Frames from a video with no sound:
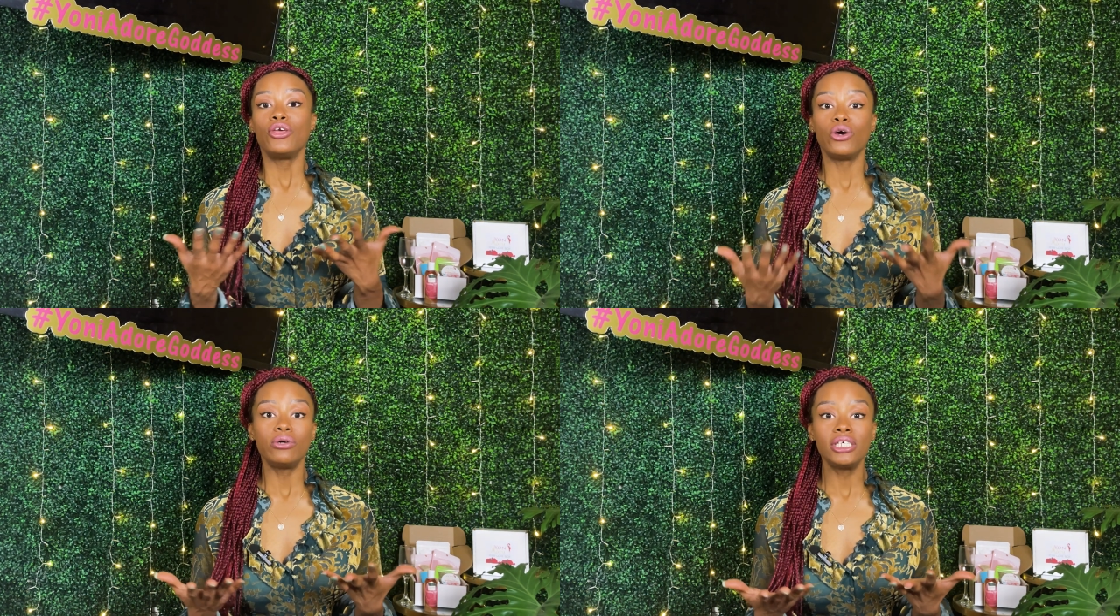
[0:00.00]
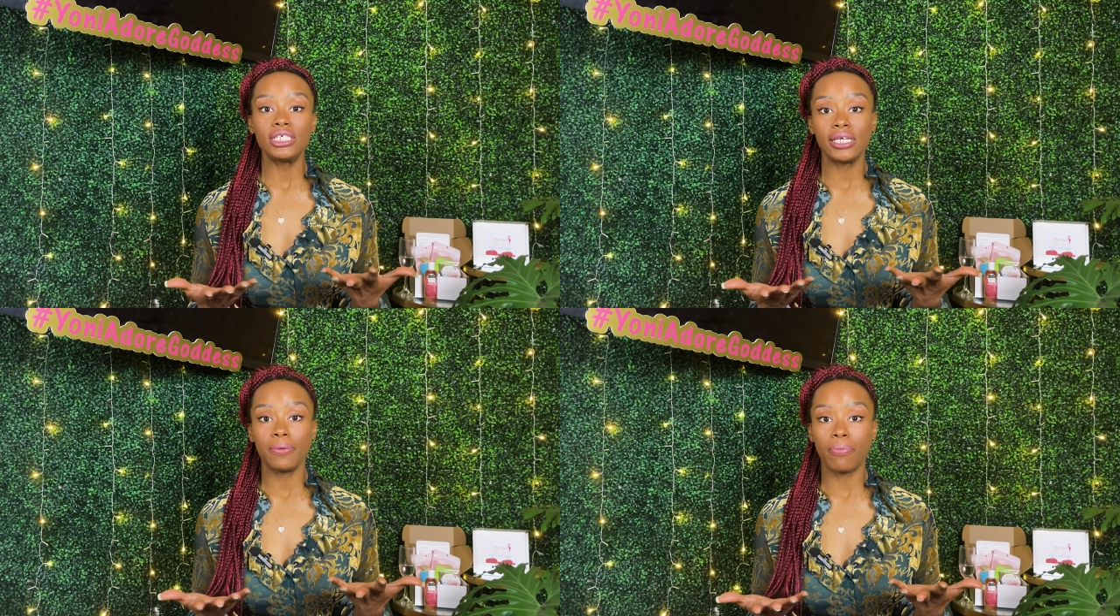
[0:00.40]
yoni
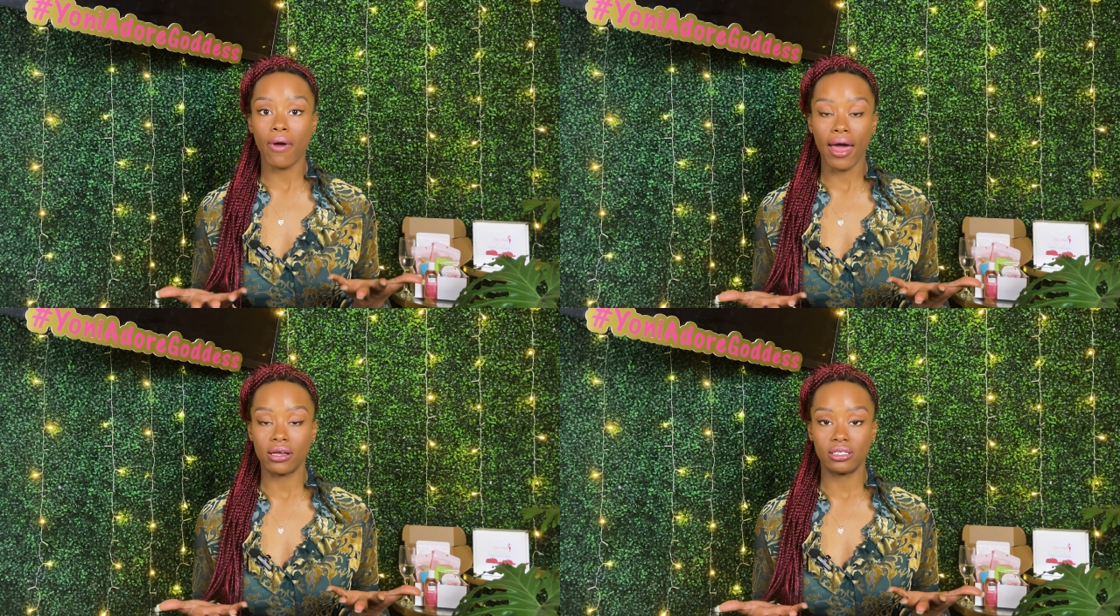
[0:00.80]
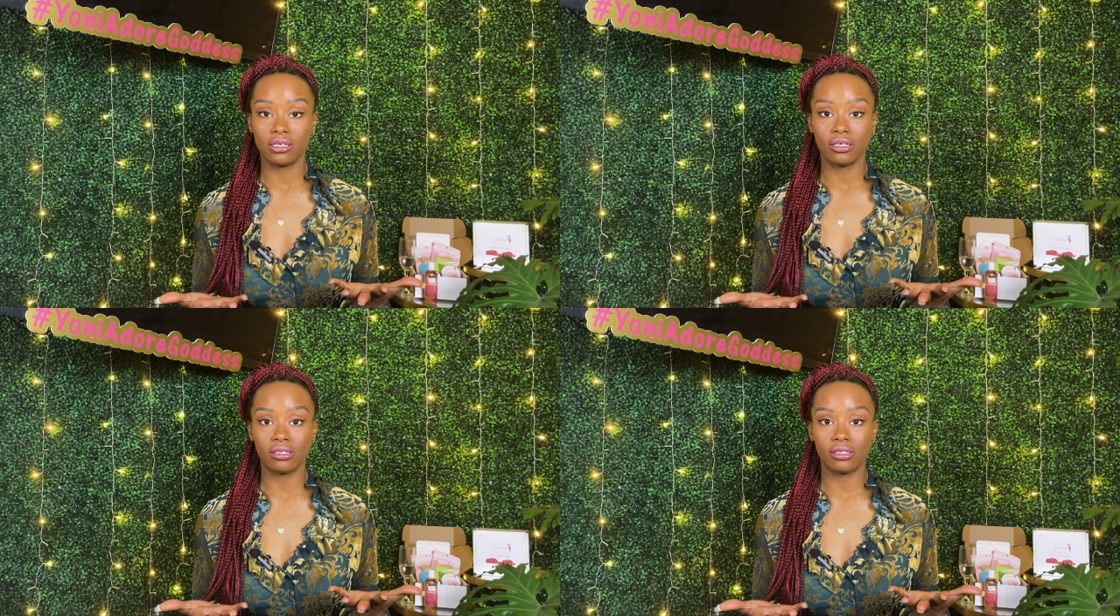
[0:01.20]
steam
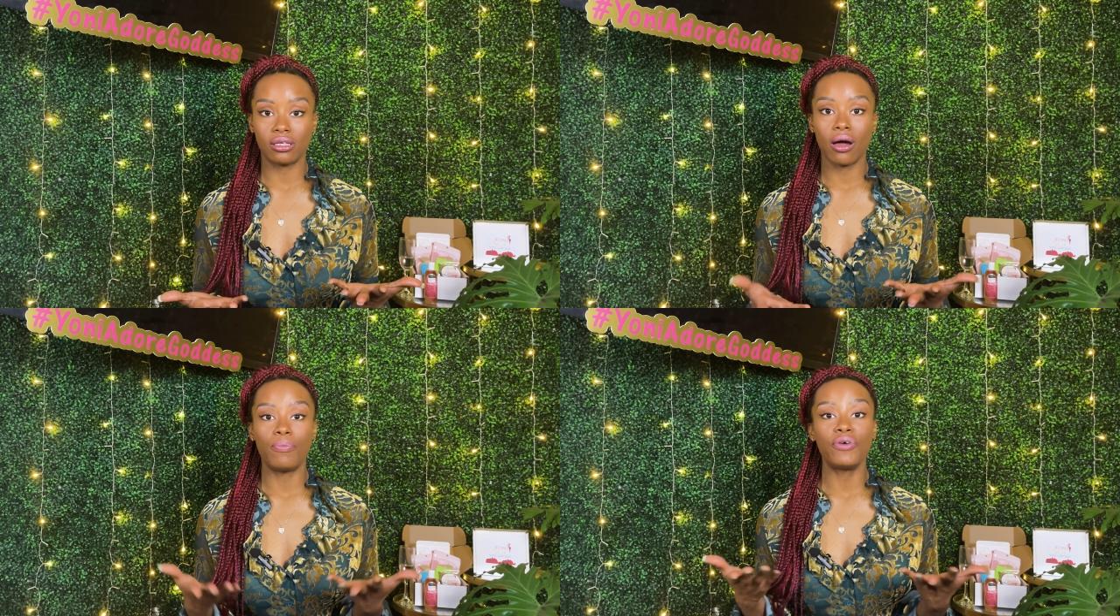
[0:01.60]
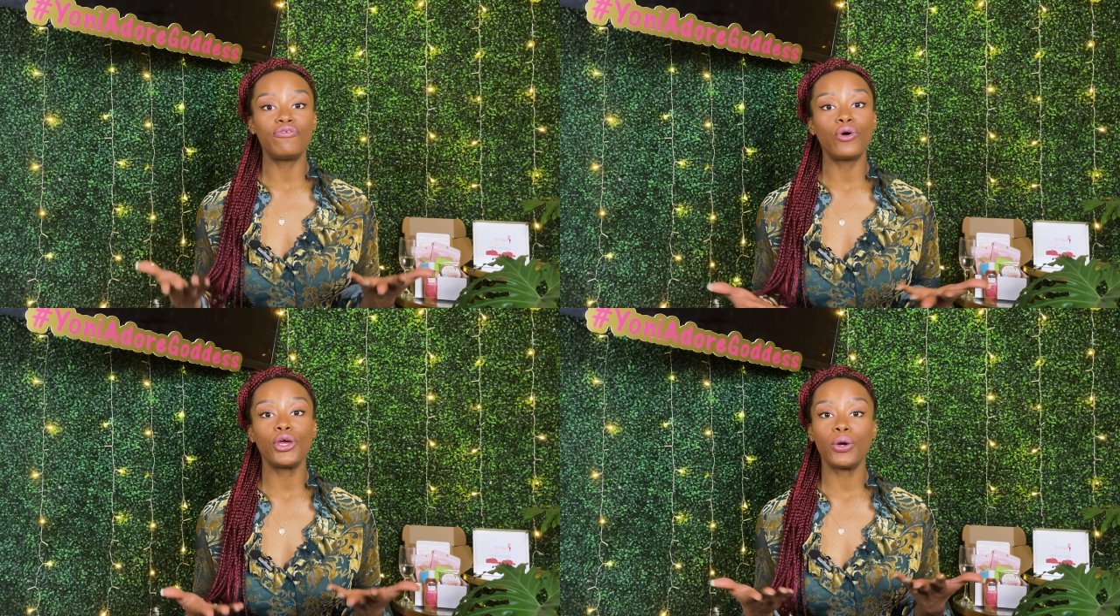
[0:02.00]
practice
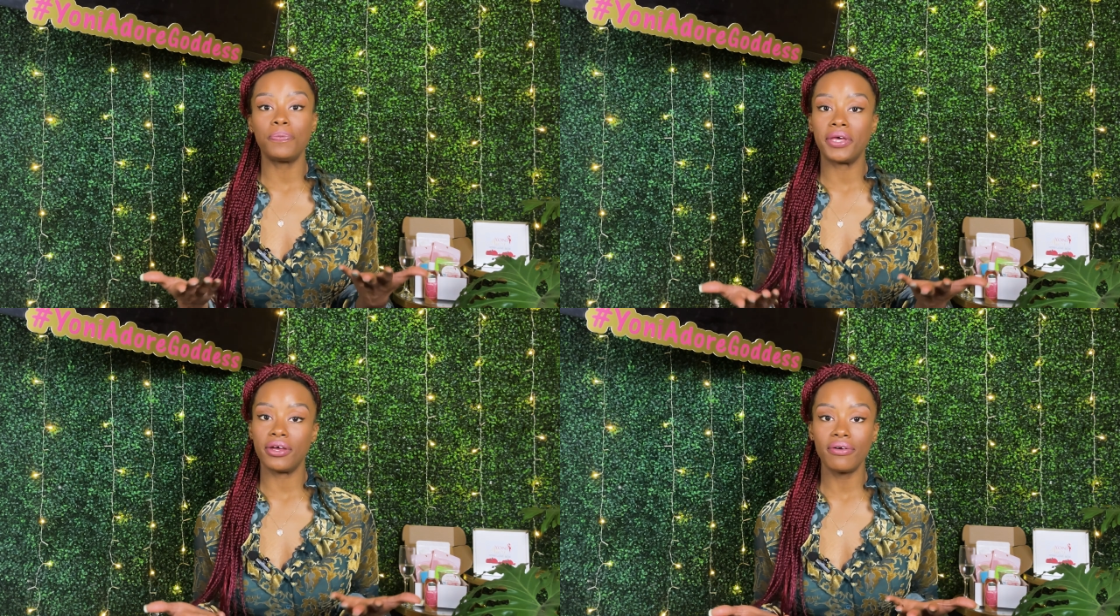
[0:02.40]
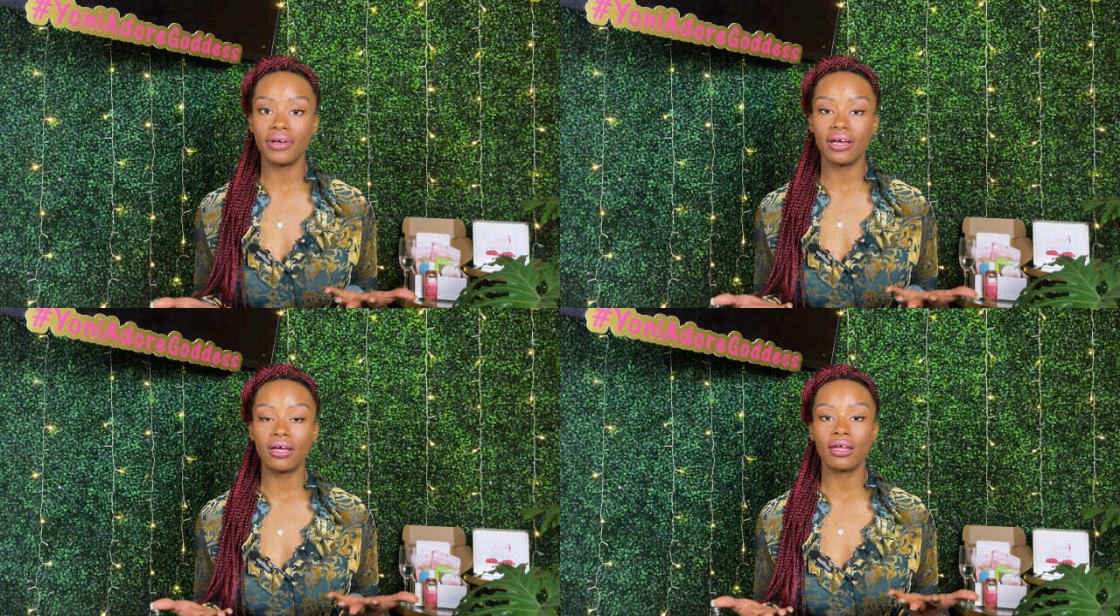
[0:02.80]
before your
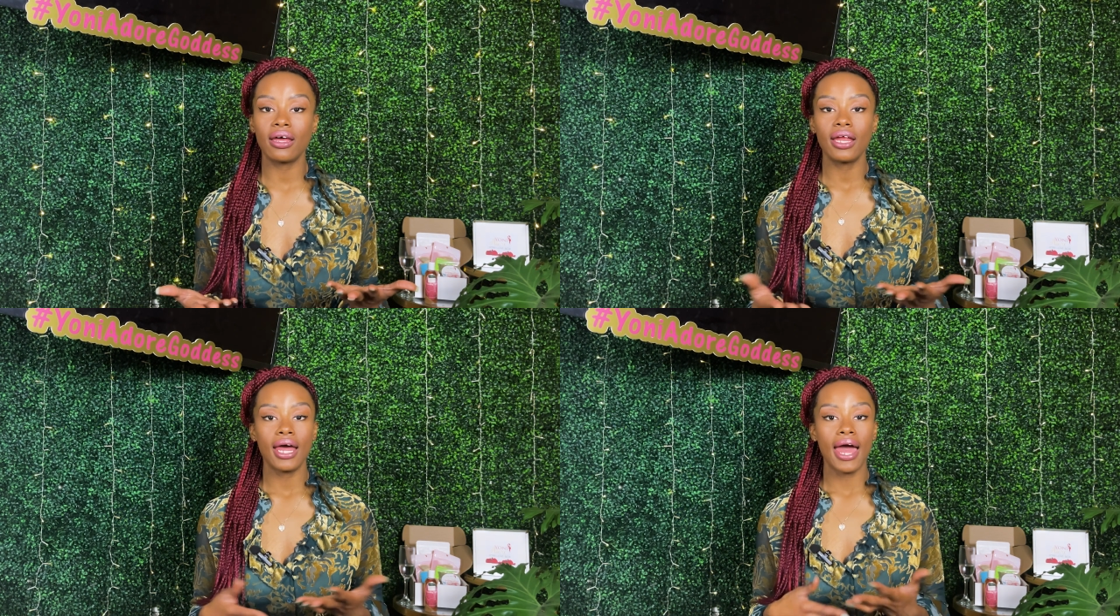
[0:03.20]
period,